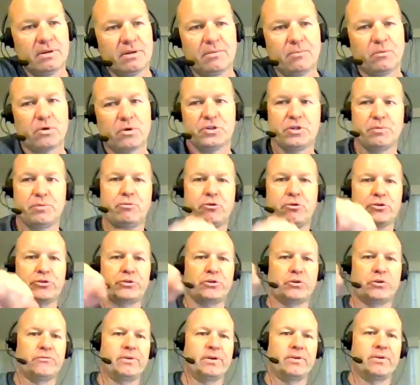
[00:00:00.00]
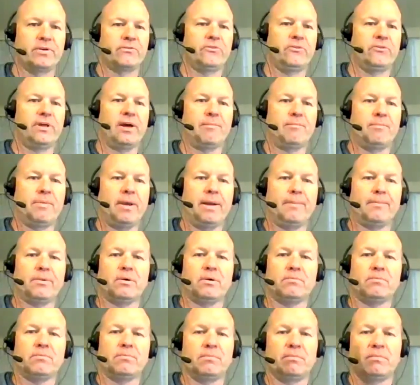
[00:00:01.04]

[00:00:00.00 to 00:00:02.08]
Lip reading: Once you push your finger through that paper,